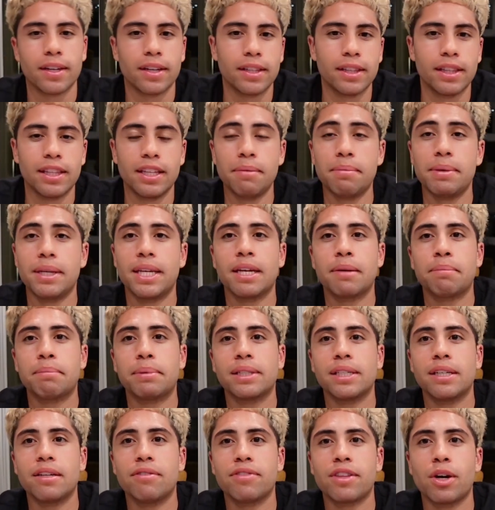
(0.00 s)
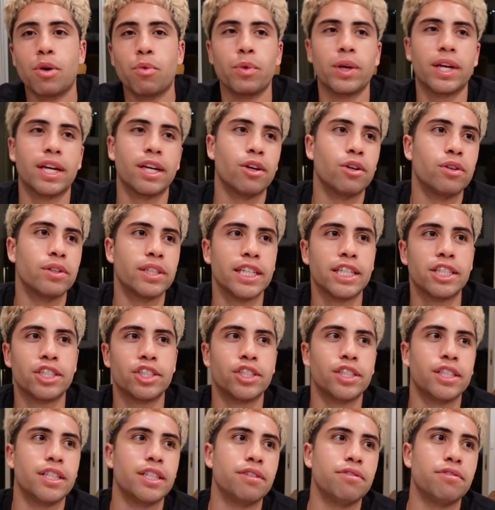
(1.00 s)
limiting belief that we can only
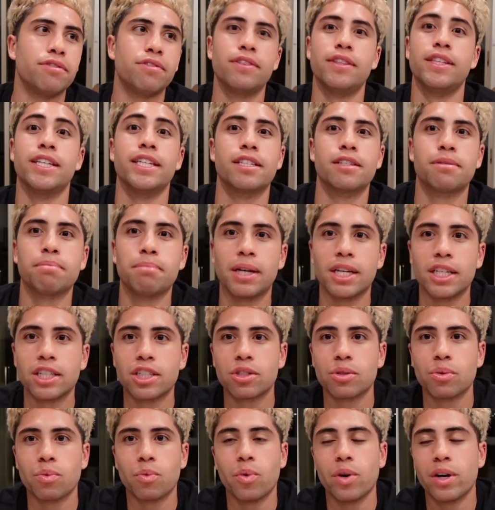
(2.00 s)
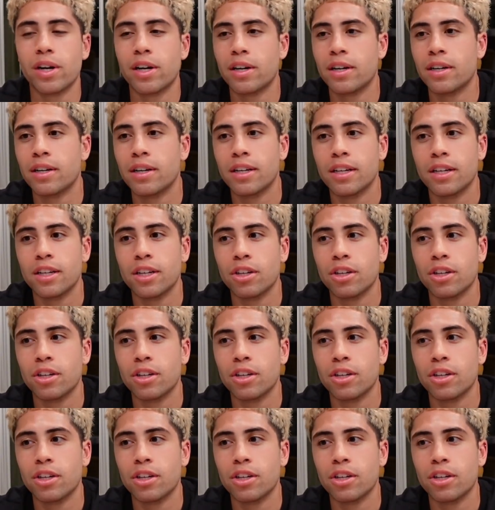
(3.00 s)
achieve this much, where